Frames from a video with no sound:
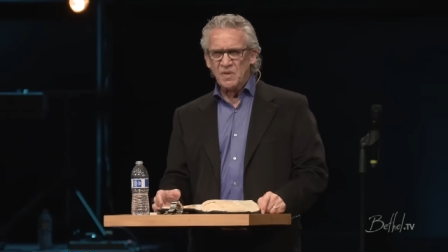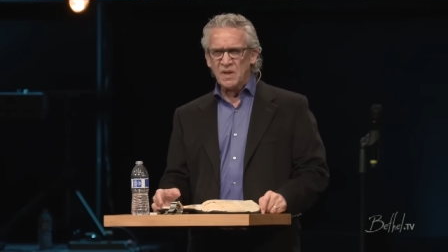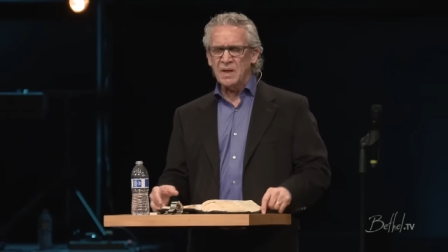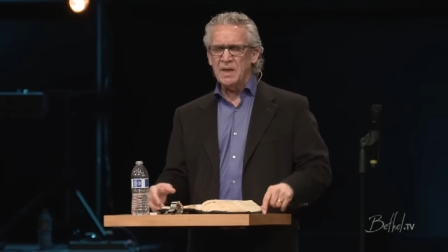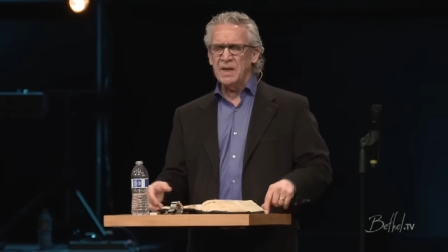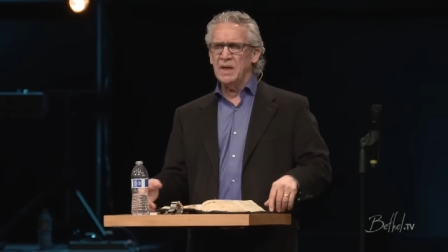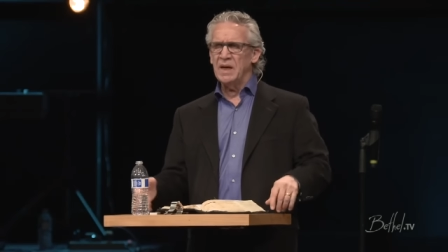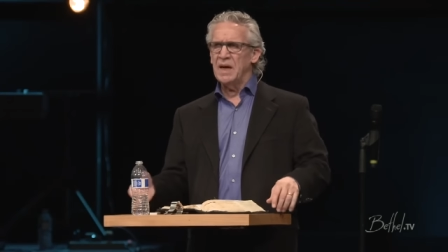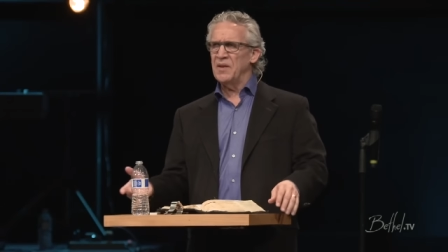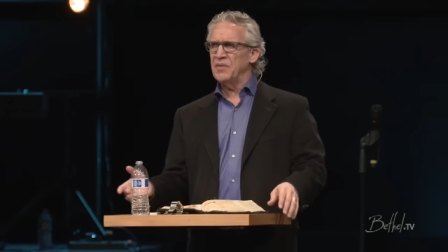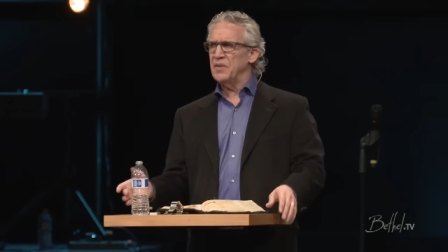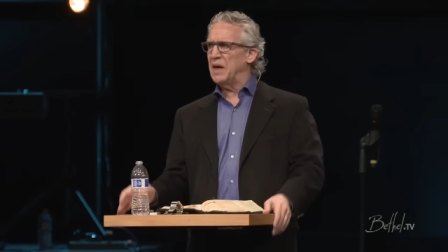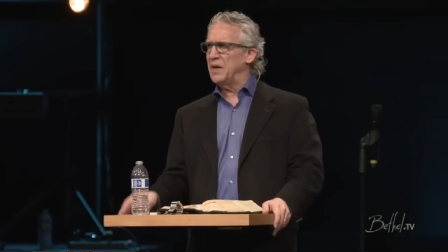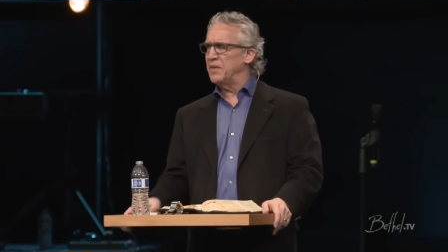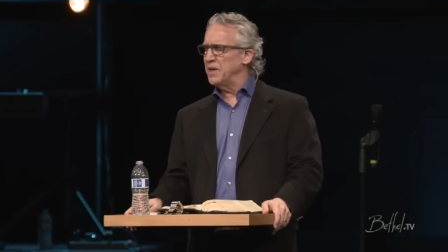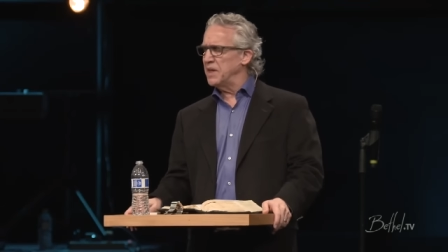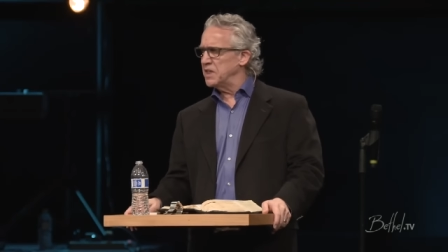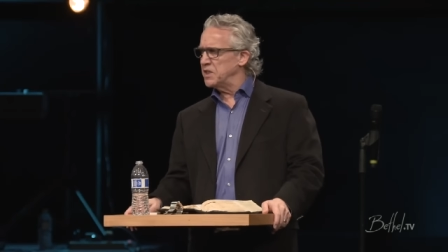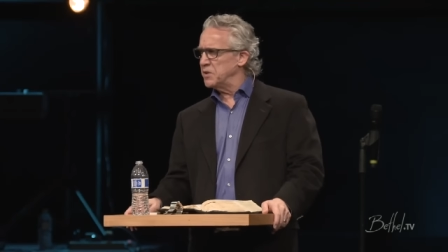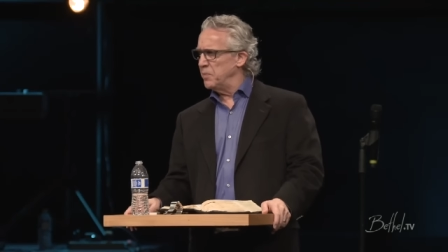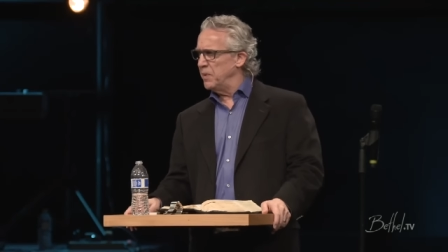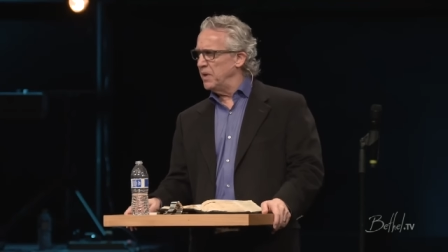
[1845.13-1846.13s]
And I think
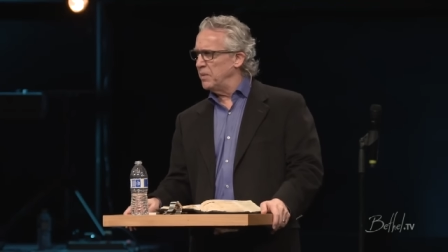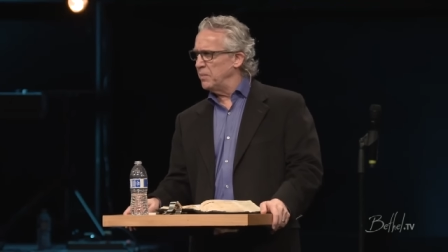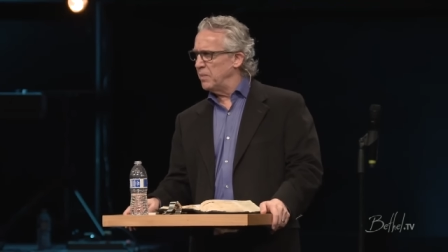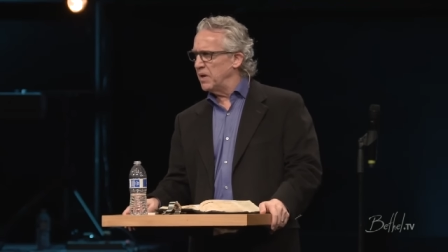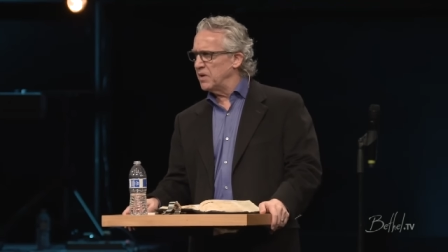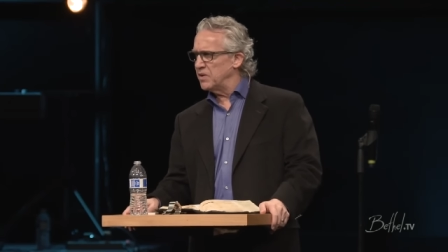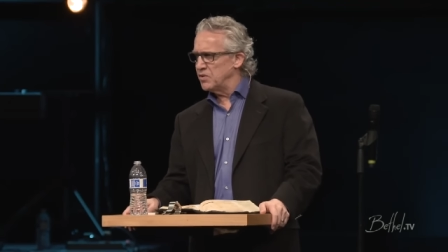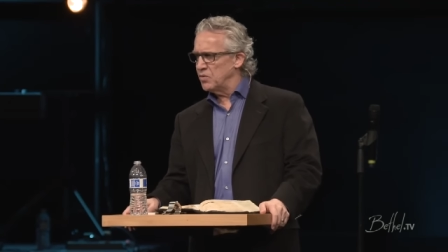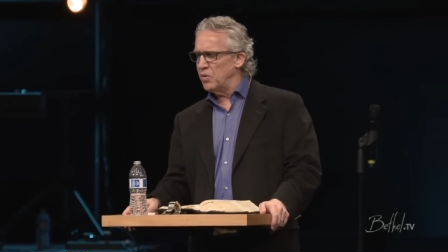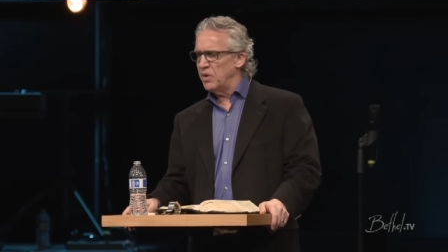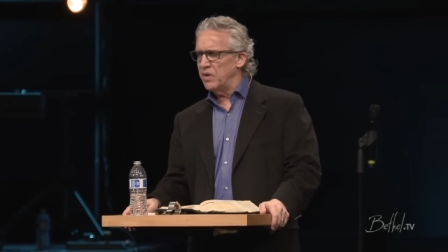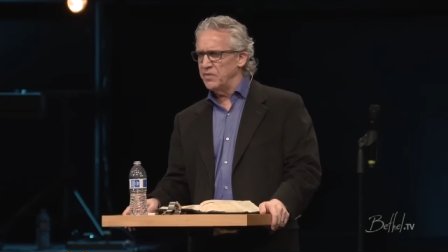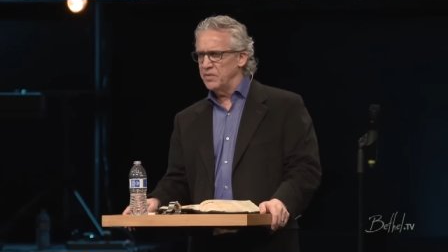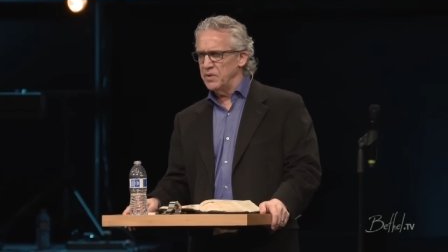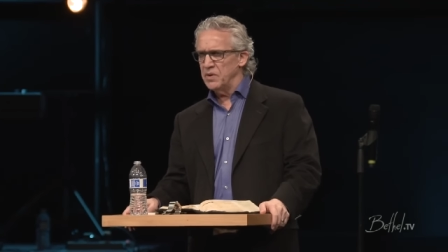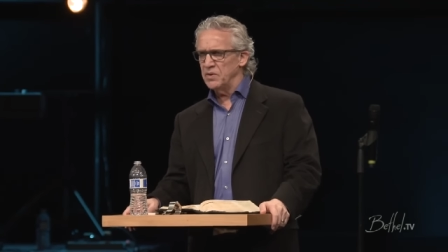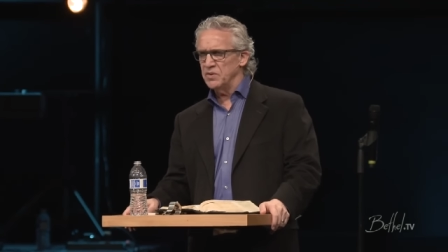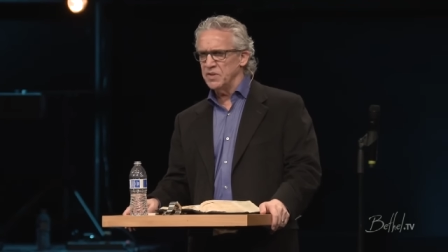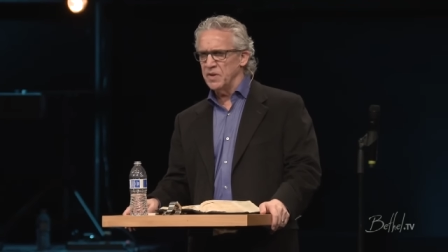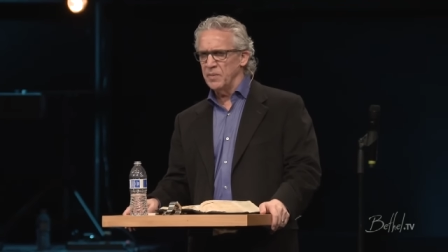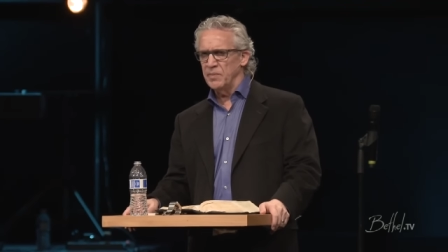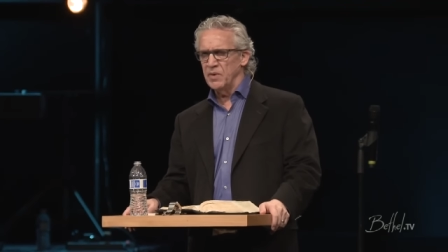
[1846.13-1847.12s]
it's been about 12
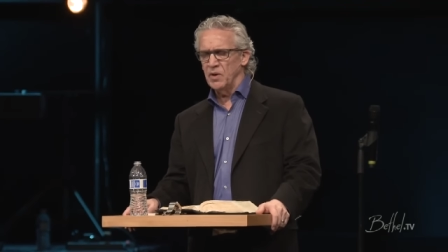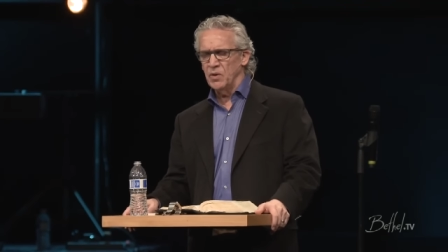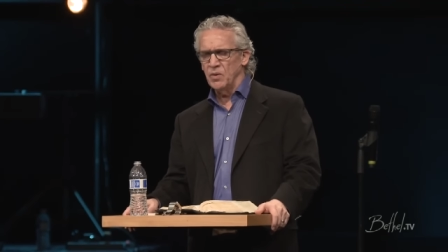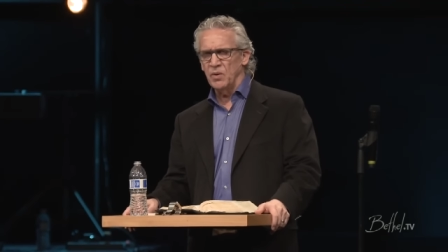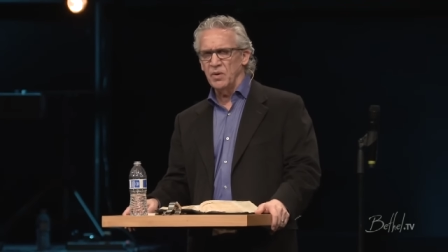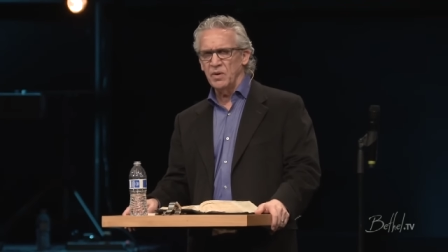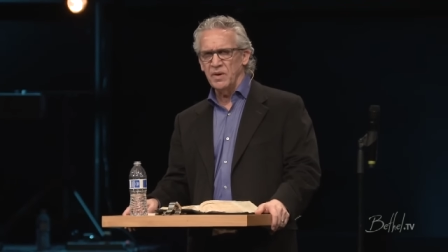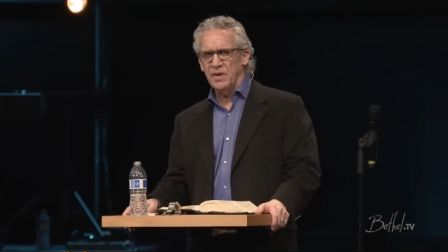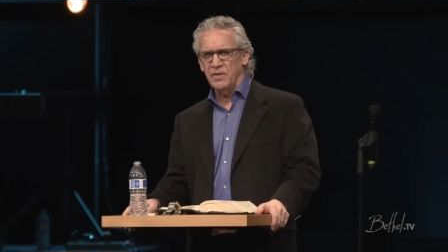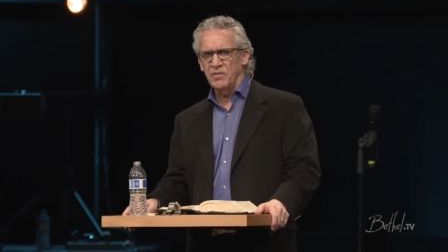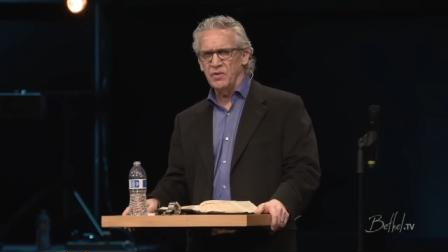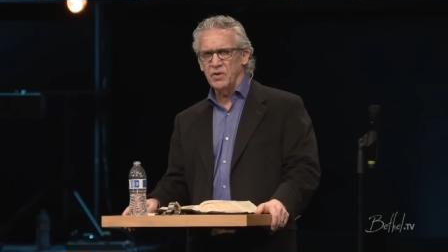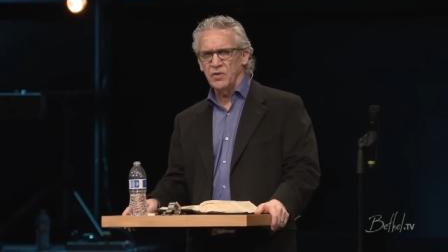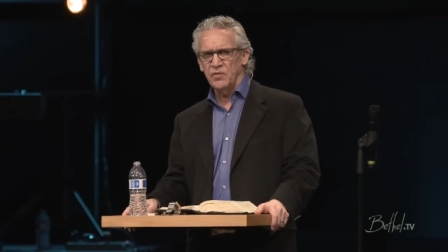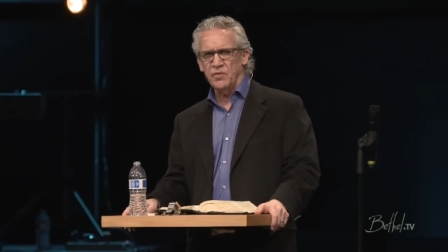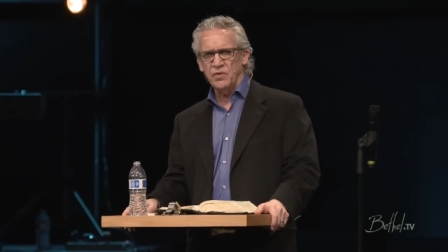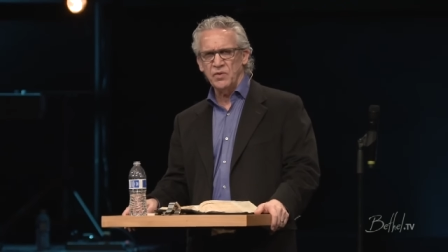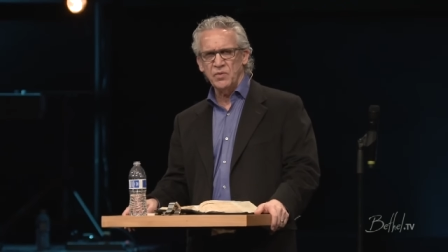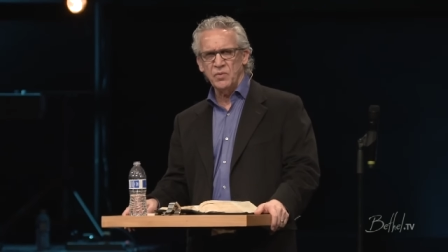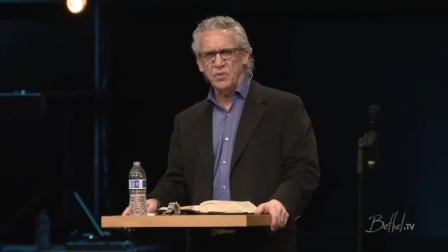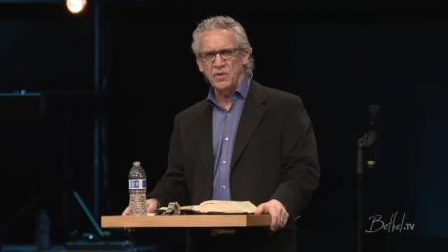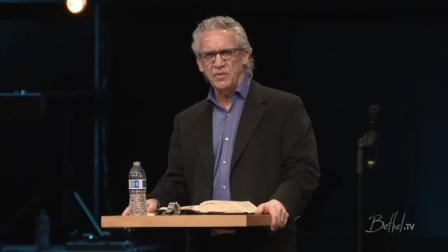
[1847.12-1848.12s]
years. I've been going every year for
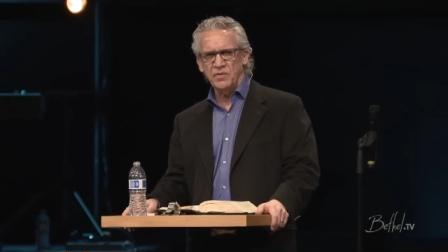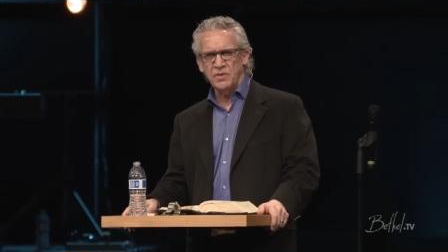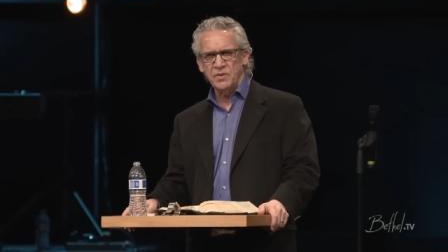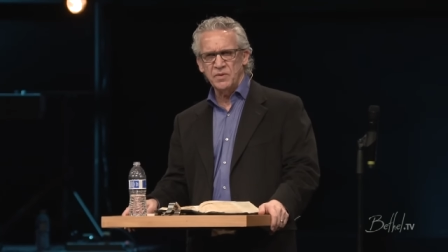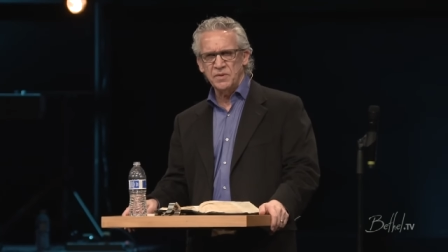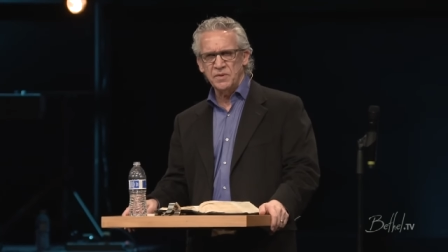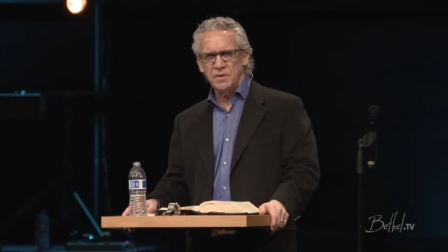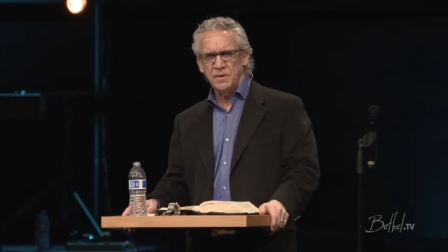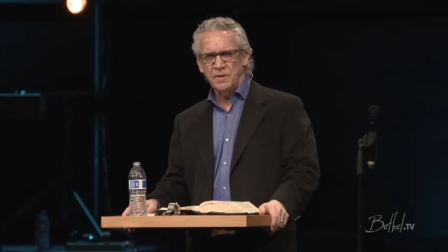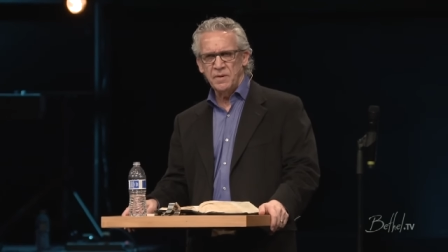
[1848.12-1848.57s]
12 years.